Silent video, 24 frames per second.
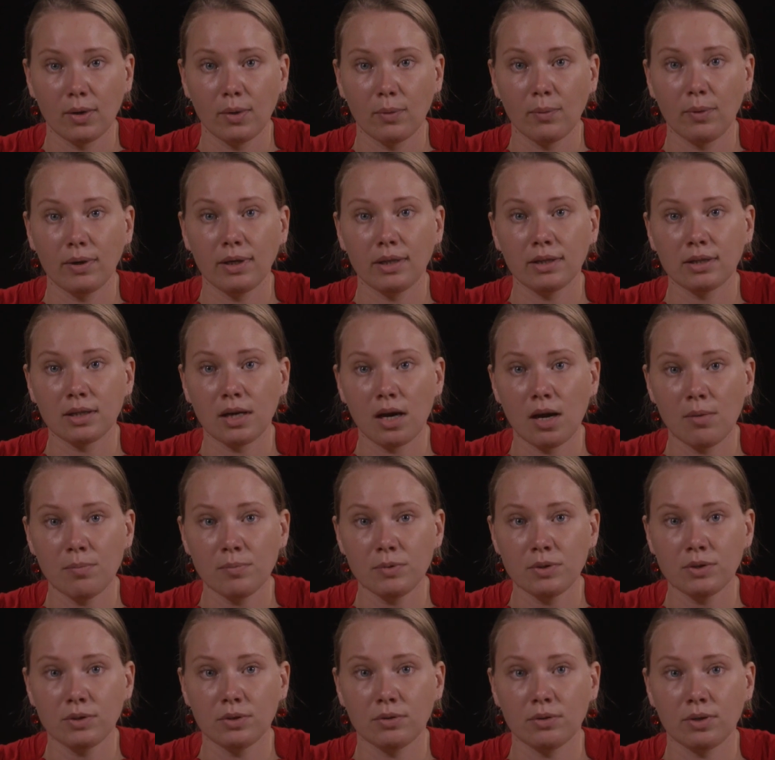when it
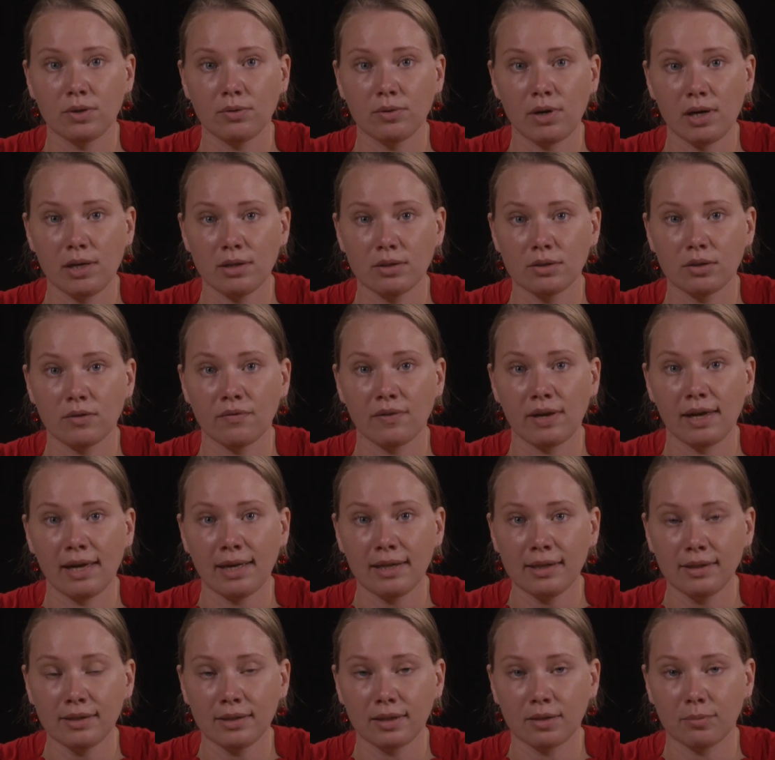comes to the rights of
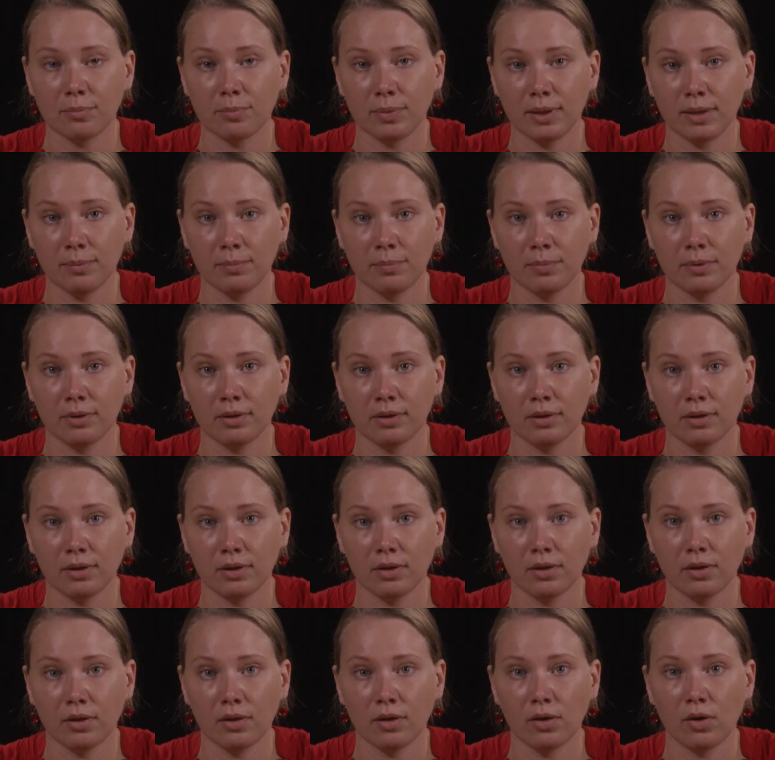elder people,
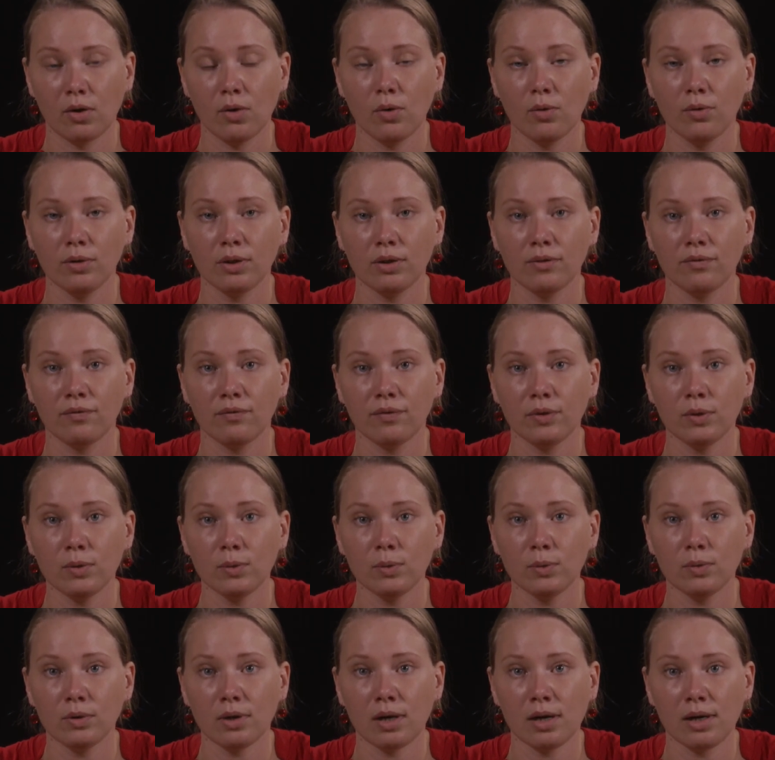only
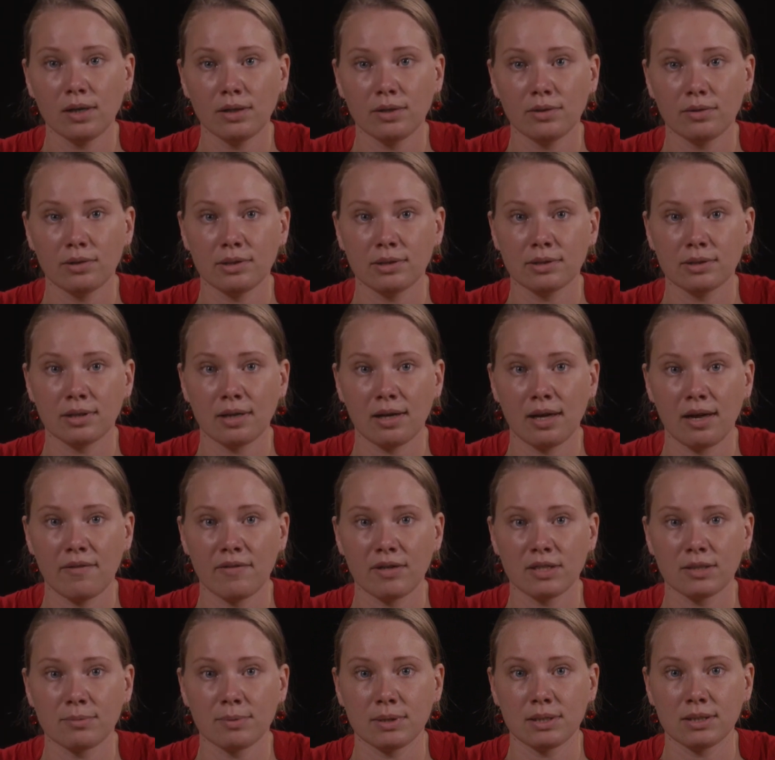few countries have
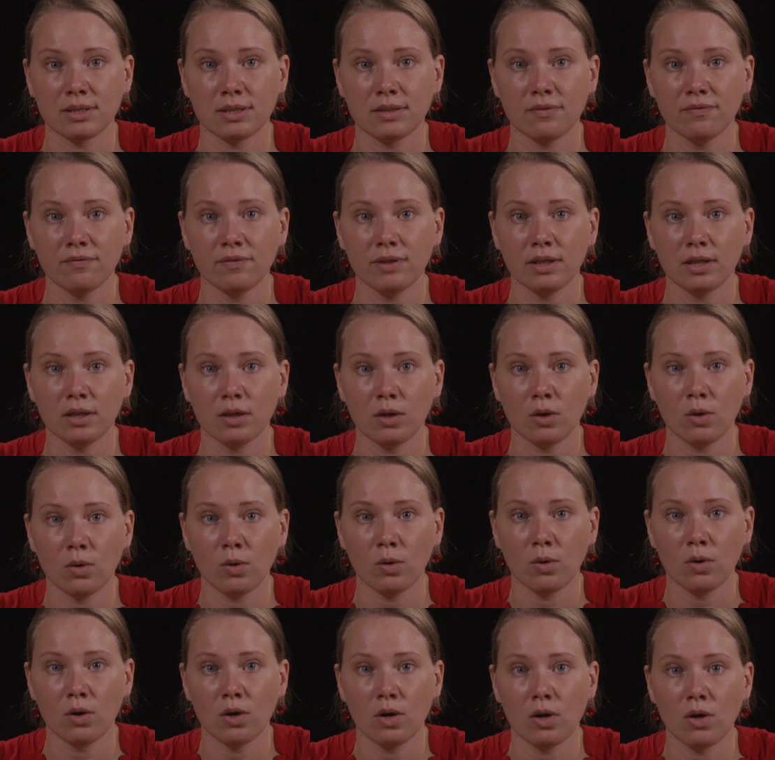a specific
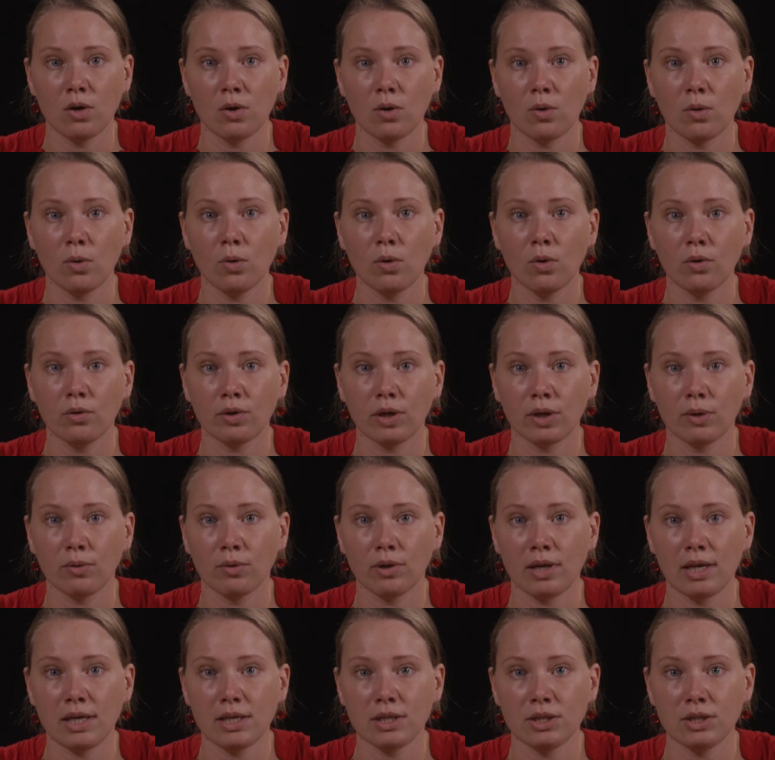law or
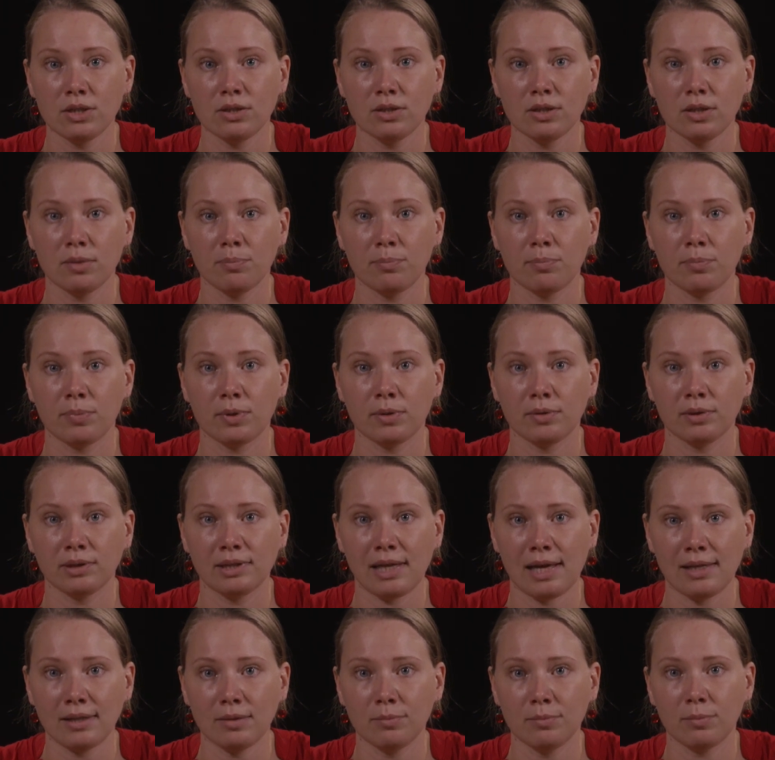regulation
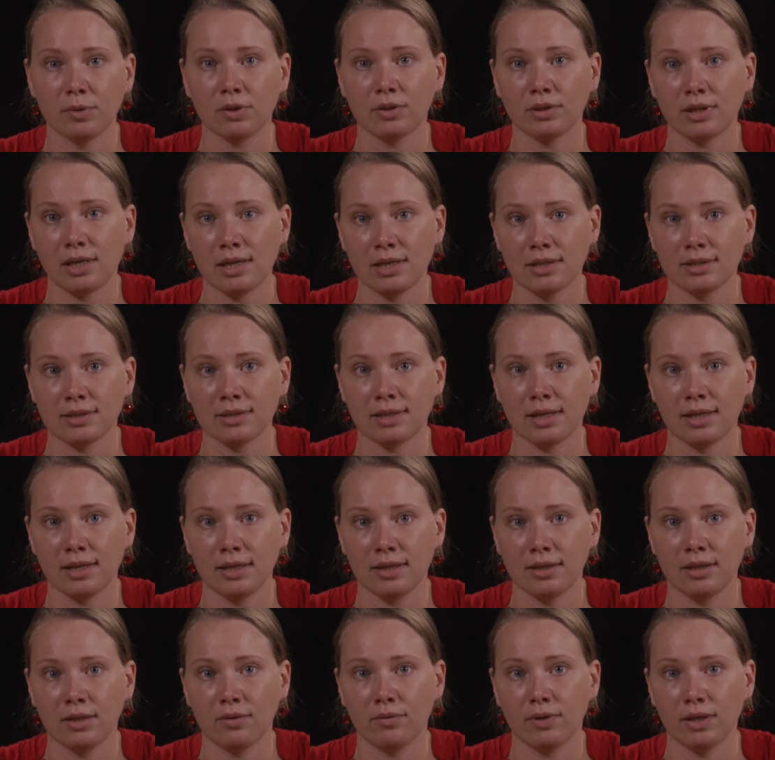that protects
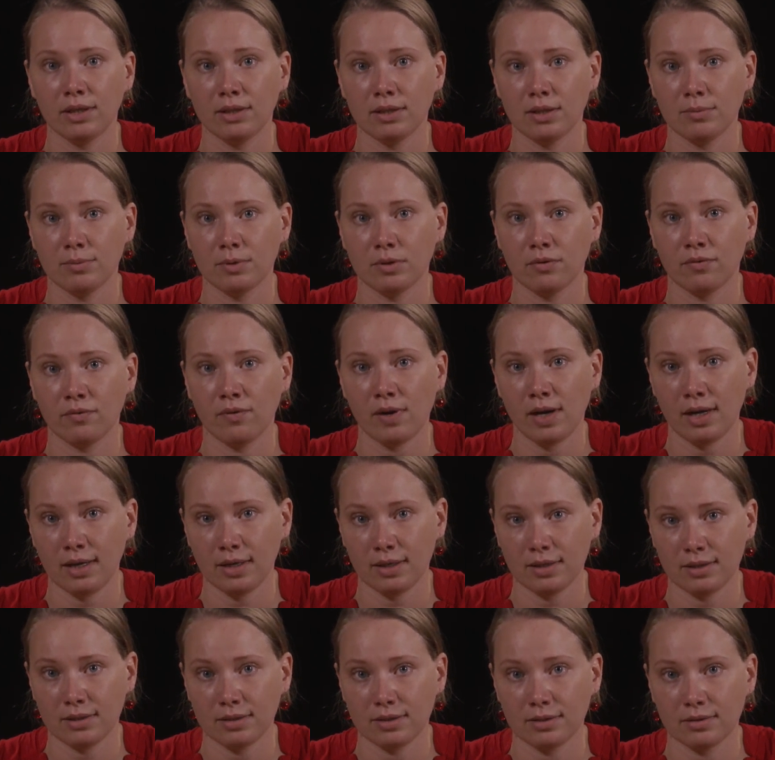elder victims of
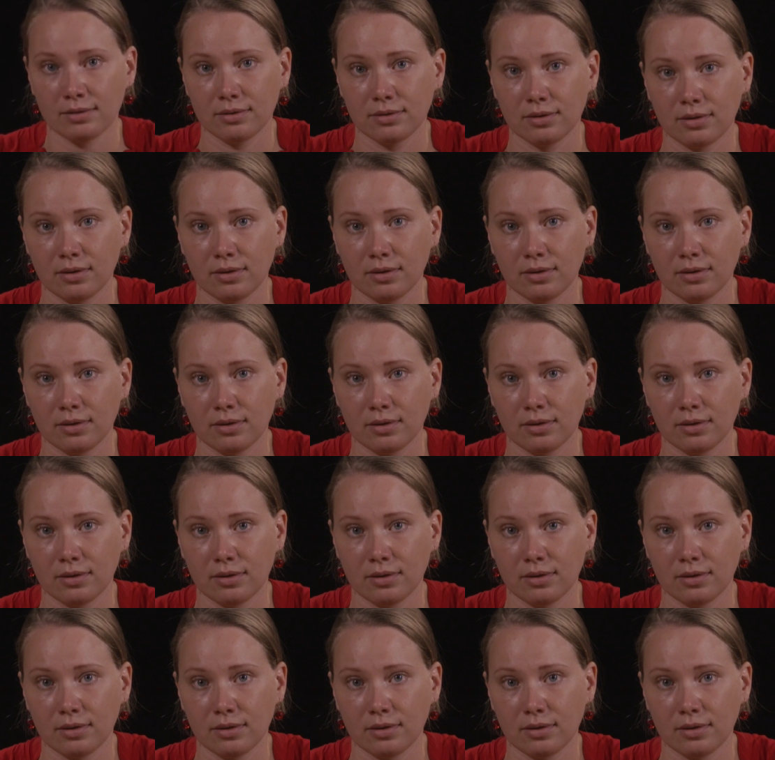violence.